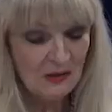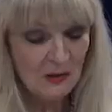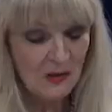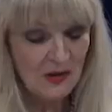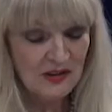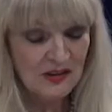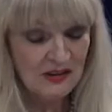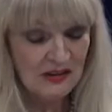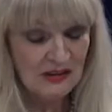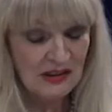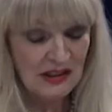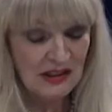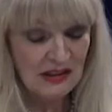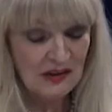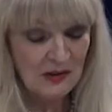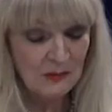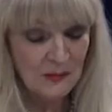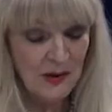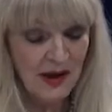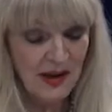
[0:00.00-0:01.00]
course, the
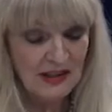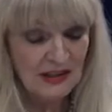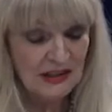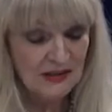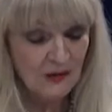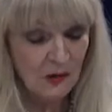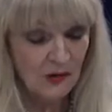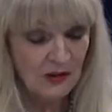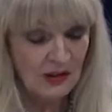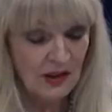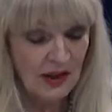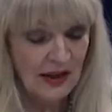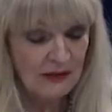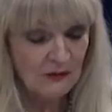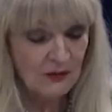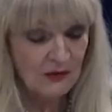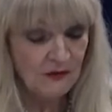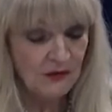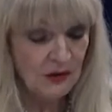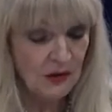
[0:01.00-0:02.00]
positive
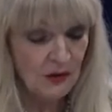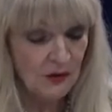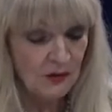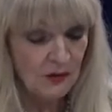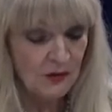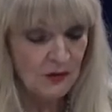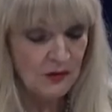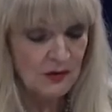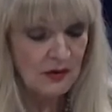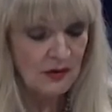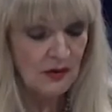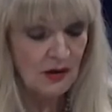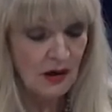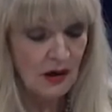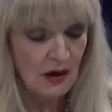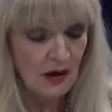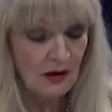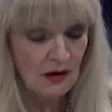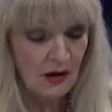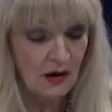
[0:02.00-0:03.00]
online reviews
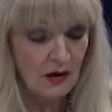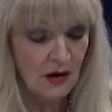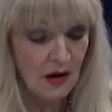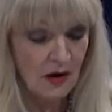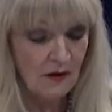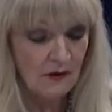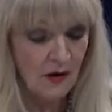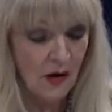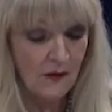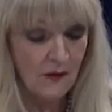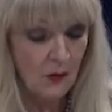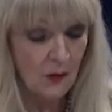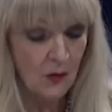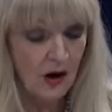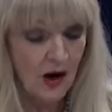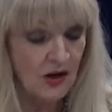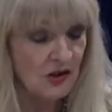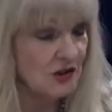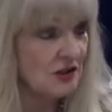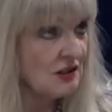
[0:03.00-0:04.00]
of
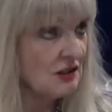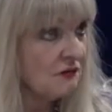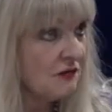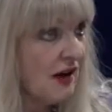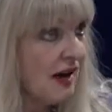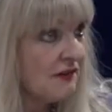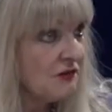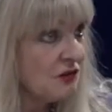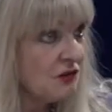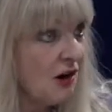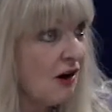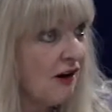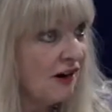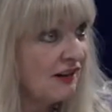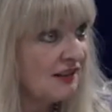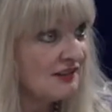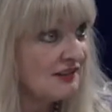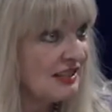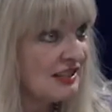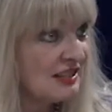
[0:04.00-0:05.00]
Overwatch, it's 5
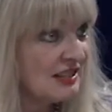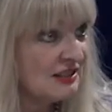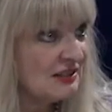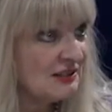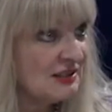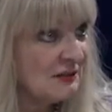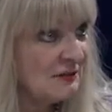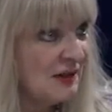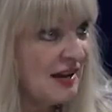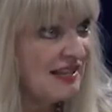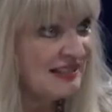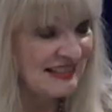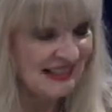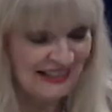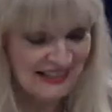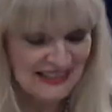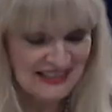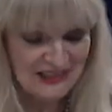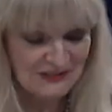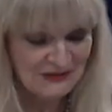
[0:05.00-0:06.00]
stars. It's
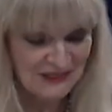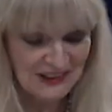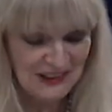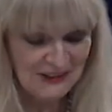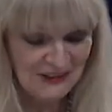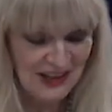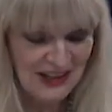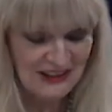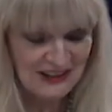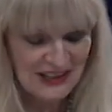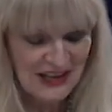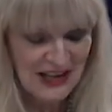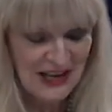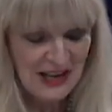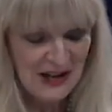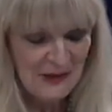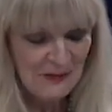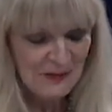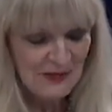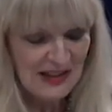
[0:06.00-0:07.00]
amazing. It's really great.
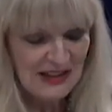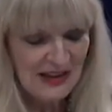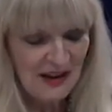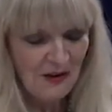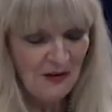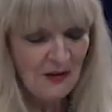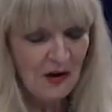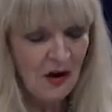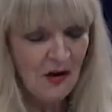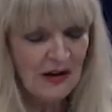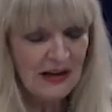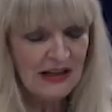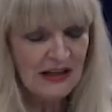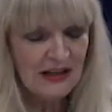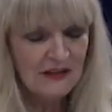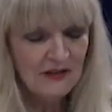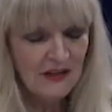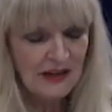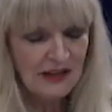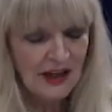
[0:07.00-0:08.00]
Now, are
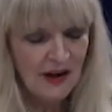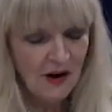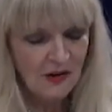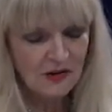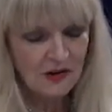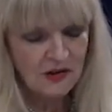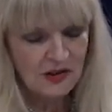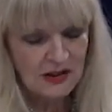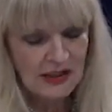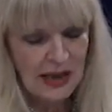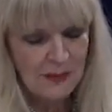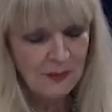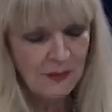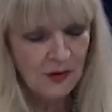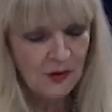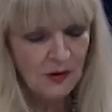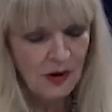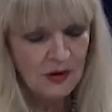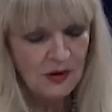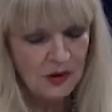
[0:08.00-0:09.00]
any of the characters
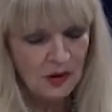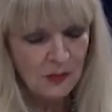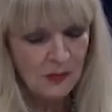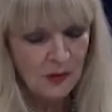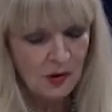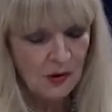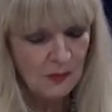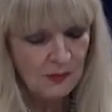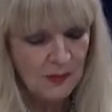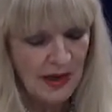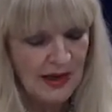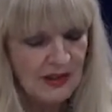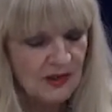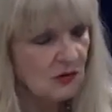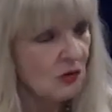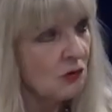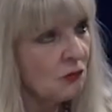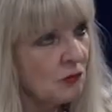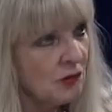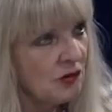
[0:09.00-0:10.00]
in your book
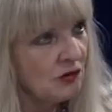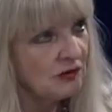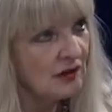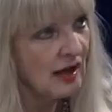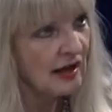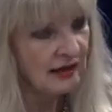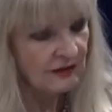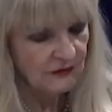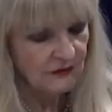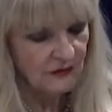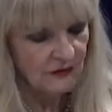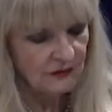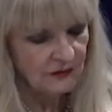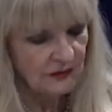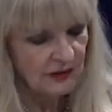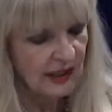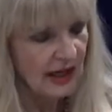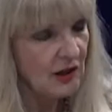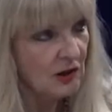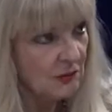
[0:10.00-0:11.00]
based on real life
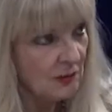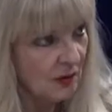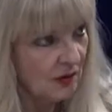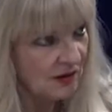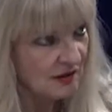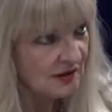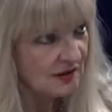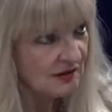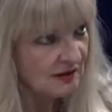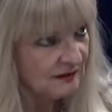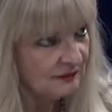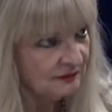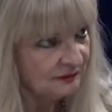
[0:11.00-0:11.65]
counterparts?